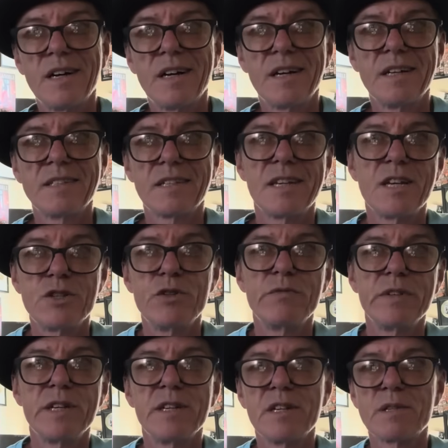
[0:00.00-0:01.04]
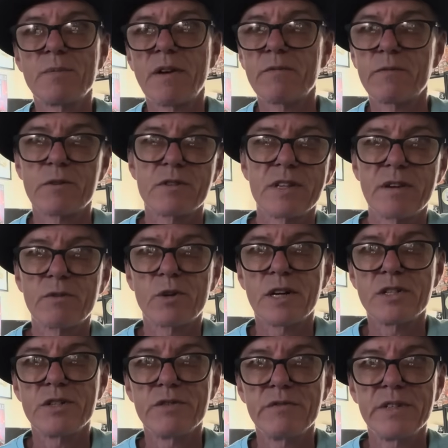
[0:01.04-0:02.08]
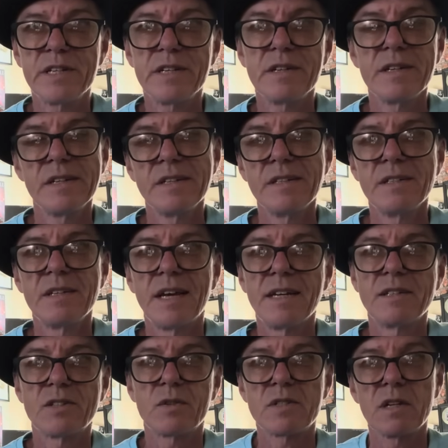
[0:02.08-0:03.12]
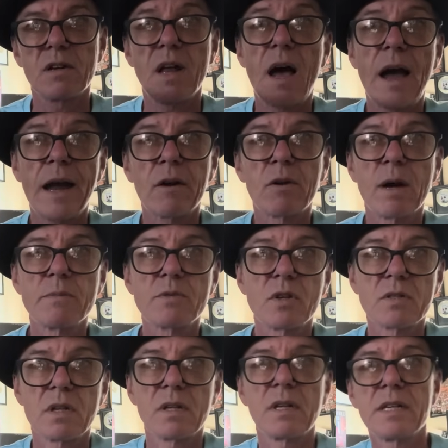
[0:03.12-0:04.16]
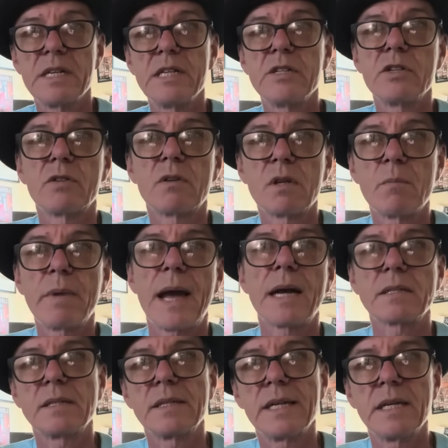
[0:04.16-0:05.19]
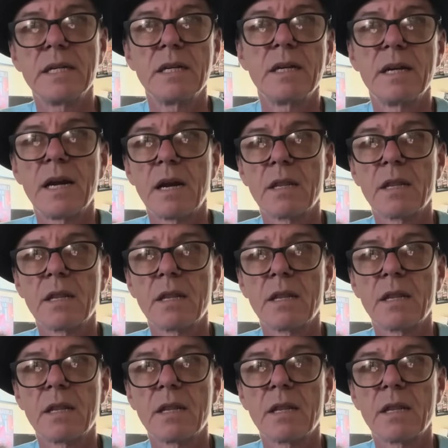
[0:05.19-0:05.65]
it's an SUV, and it's my first ever SUV. And so it's a little higher up, so it's a little easier on the back to get in and out